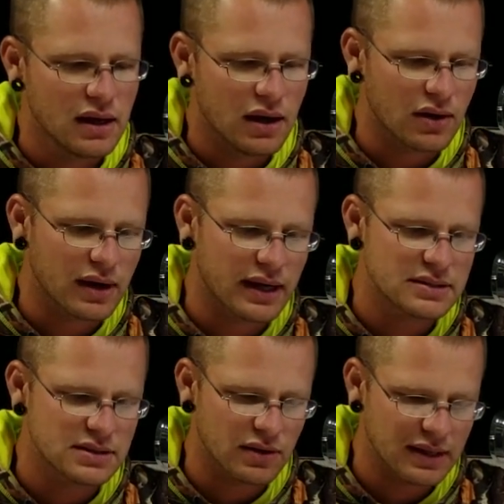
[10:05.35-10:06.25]
Okay,
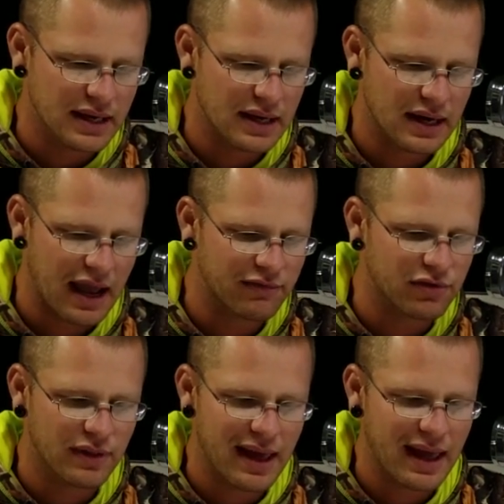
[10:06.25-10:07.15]
so then after
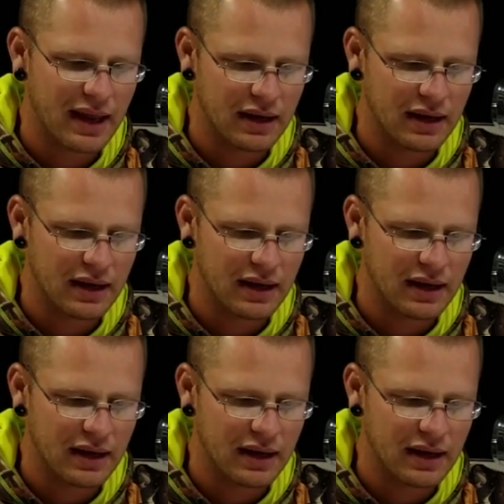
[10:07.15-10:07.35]
that,